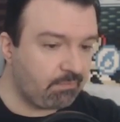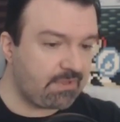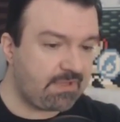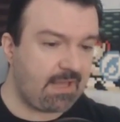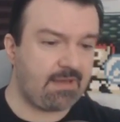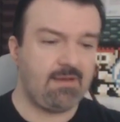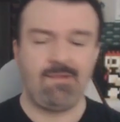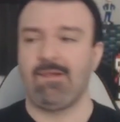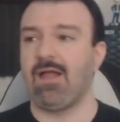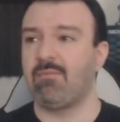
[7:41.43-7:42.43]
But again,
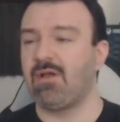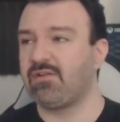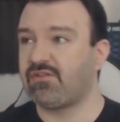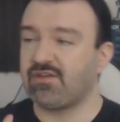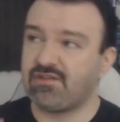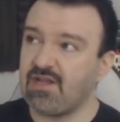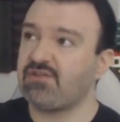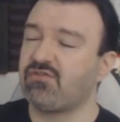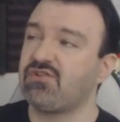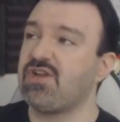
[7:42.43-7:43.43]
I'm on a
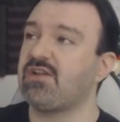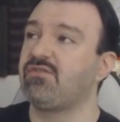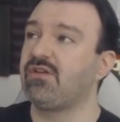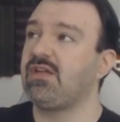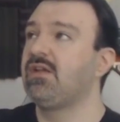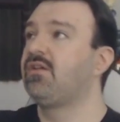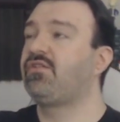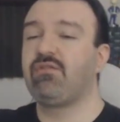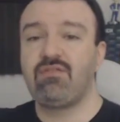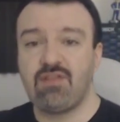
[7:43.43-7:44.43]
success trajectory,
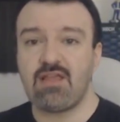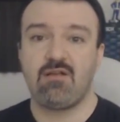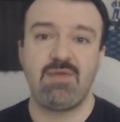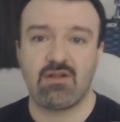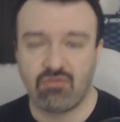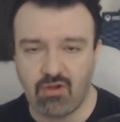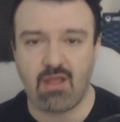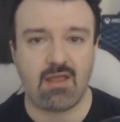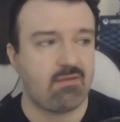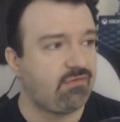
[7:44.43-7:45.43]
so they commit
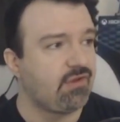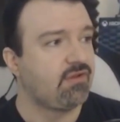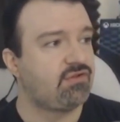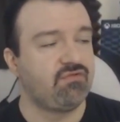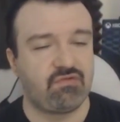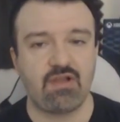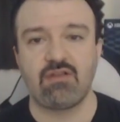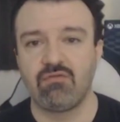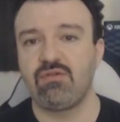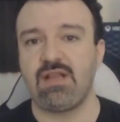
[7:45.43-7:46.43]
crimes to
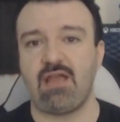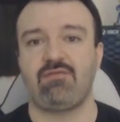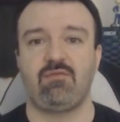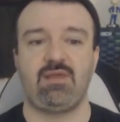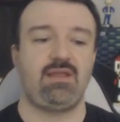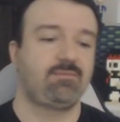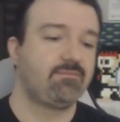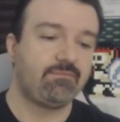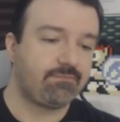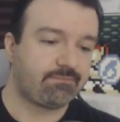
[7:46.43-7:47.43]
fucking ruin that for me.
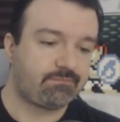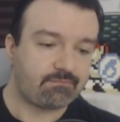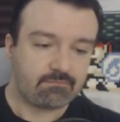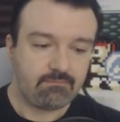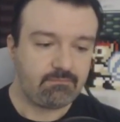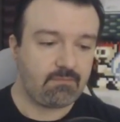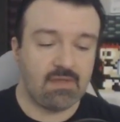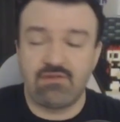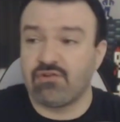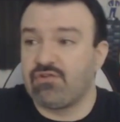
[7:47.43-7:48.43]

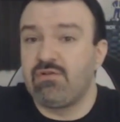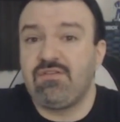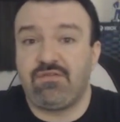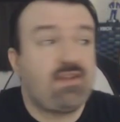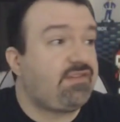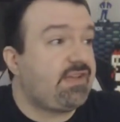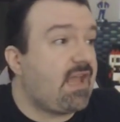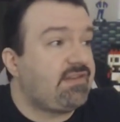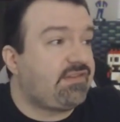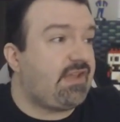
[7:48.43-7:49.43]
There's no defense
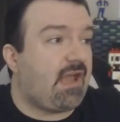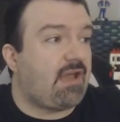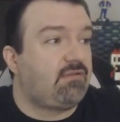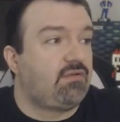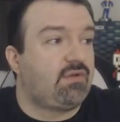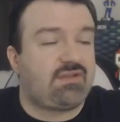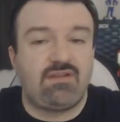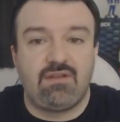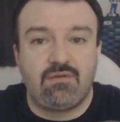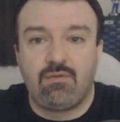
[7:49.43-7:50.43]
against it. I don't know what to
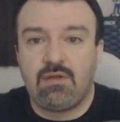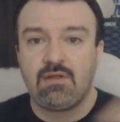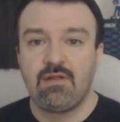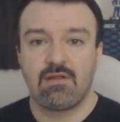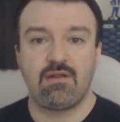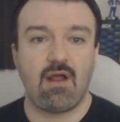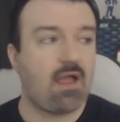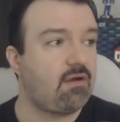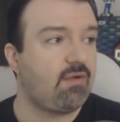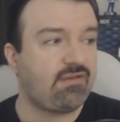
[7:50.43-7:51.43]
do. You know,
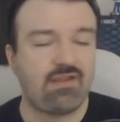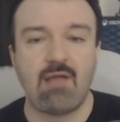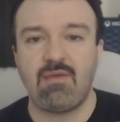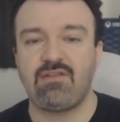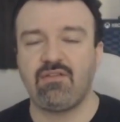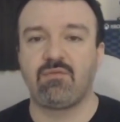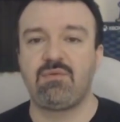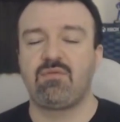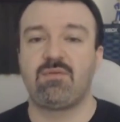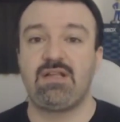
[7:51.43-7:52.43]
how do I stop myself from
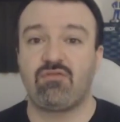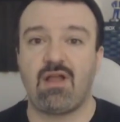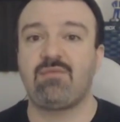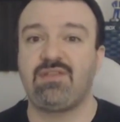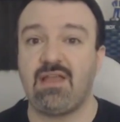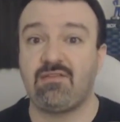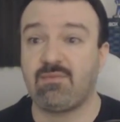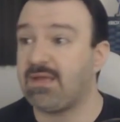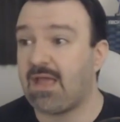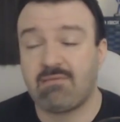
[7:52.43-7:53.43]
people committing crimes
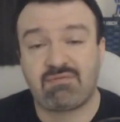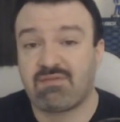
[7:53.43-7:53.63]
against me?